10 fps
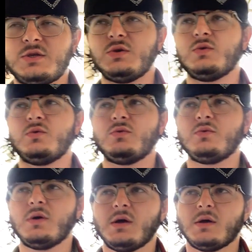to
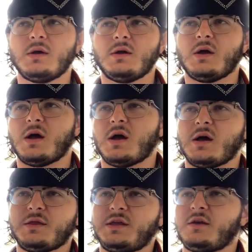
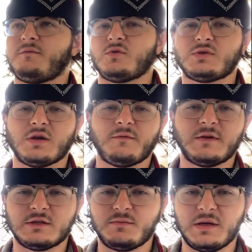think of yourself
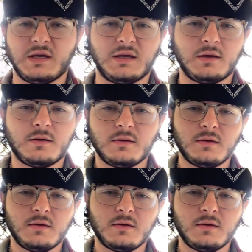as being